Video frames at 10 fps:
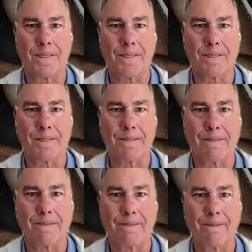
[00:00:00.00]

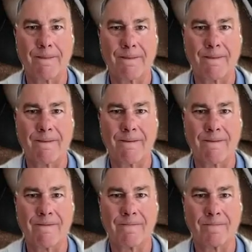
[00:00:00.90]

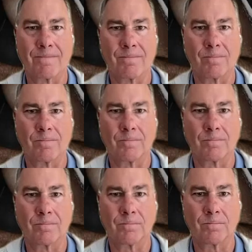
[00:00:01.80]

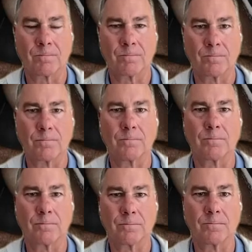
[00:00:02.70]

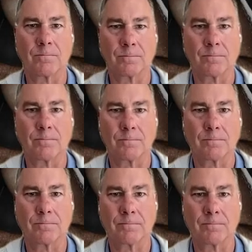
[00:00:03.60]

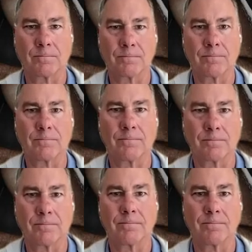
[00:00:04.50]

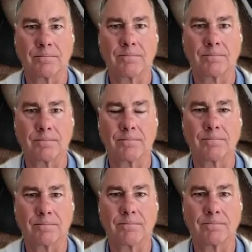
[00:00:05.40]

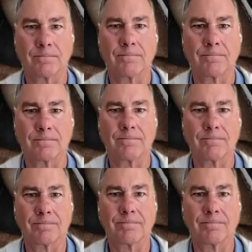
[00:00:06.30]
The person shown says nothing.